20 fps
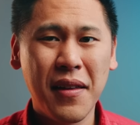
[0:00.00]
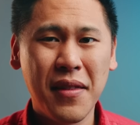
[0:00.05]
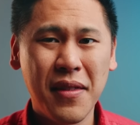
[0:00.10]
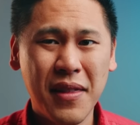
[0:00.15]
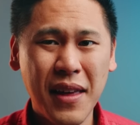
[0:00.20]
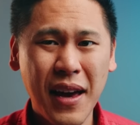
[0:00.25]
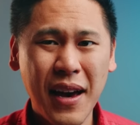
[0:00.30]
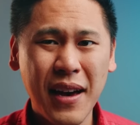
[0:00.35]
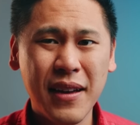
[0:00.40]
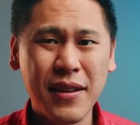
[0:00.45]

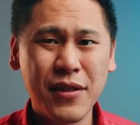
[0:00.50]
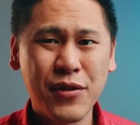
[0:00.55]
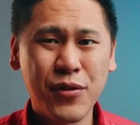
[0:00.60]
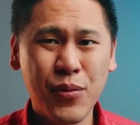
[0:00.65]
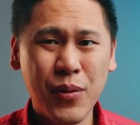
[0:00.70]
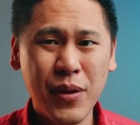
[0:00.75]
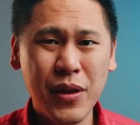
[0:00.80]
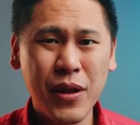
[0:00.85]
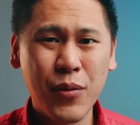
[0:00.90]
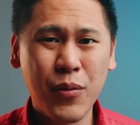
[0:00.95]
And that is
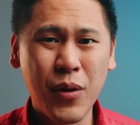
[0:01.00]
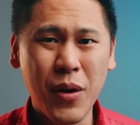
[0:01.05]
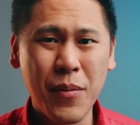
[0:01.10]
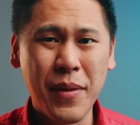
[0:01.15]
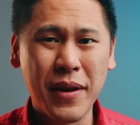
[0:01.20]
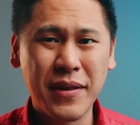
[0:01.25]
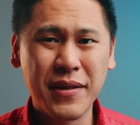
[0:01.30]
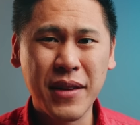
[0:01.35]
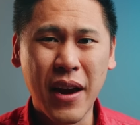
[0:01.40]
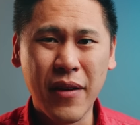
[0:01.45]
really what
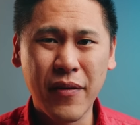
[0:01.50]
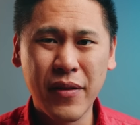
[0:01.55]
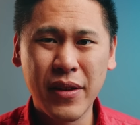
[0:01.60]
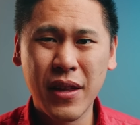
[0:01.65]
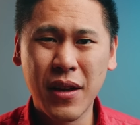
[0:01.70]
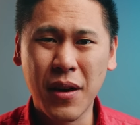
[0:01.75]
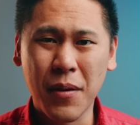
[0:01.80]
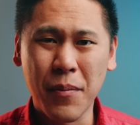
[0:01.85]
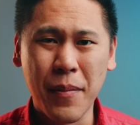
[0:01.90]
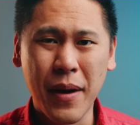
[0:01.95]
makes
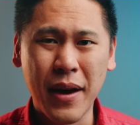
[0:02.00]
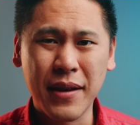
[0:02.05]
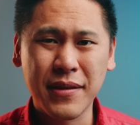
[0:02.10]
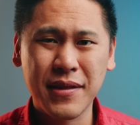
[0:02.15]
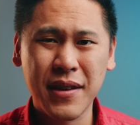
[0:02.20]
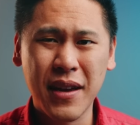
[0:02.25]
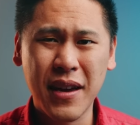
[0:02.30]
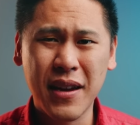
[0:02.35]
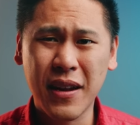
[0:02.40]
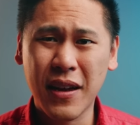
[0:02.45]
everything a
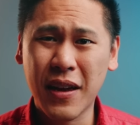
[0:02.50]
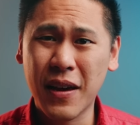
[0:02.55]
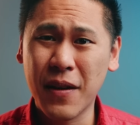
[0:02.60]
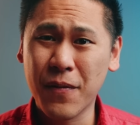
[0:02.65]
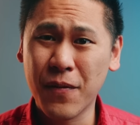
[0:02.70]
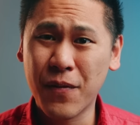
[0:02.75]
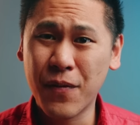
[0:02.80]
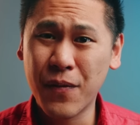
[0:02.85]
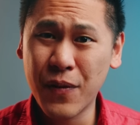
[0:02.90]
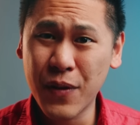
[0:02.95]
mess and a
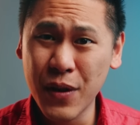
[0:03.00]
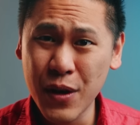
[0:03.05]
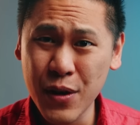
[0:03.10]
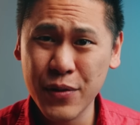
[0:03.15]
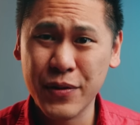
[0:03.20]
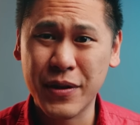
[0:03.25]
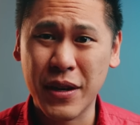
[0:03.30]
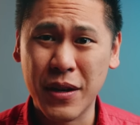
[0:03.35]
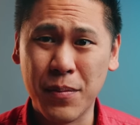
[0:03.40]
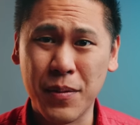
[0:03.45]

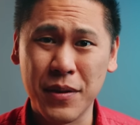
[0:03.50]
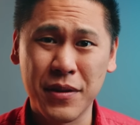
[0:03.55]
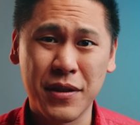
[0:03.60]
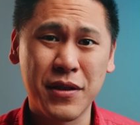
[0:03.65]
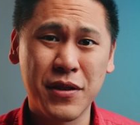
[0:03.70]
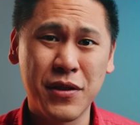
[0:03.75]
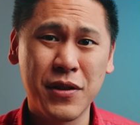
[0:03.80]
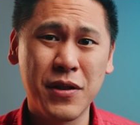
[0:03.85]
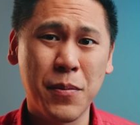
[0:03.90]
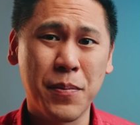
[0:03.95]
confusing
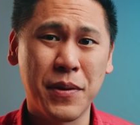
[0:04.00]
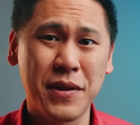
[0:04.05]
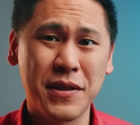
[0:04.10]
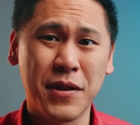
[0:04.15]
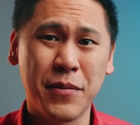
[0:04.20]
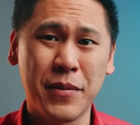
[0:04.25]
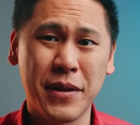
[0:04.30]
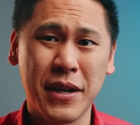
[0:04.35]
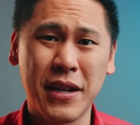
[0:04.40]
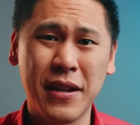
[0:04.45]
position to put
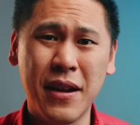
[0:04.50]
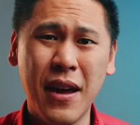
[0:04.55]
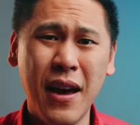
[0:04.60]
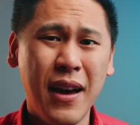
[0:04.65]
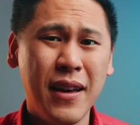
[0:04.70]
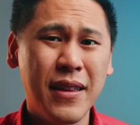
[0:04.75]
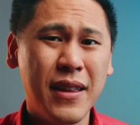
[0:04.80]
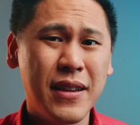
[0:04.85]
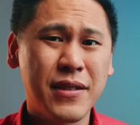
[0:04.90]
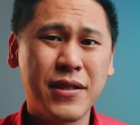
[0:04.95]
someone in
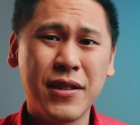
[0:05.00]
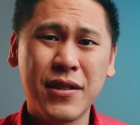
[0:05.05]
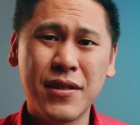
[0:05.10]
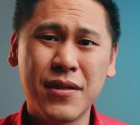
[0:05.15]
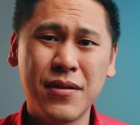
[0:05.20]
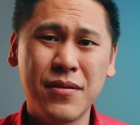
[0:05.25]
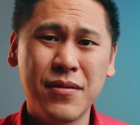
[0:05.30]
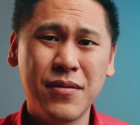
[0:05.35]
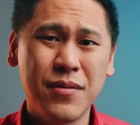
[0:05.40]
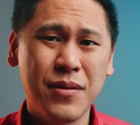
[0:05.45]
that
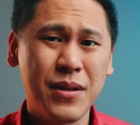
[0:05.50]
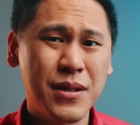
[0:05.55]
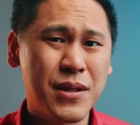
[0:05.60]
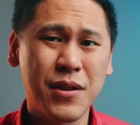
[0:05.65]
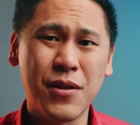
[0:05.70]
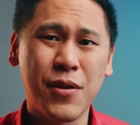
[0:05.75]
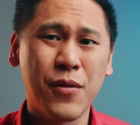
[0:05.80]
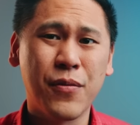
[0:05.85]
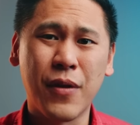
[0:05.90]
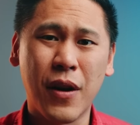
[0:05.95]
just wants
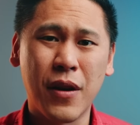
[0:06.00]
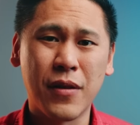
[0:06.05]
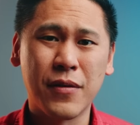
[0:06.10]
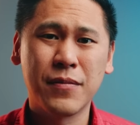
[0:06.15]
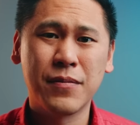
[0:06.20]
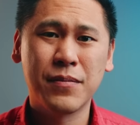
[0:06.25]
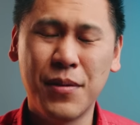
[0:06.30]
a new phone.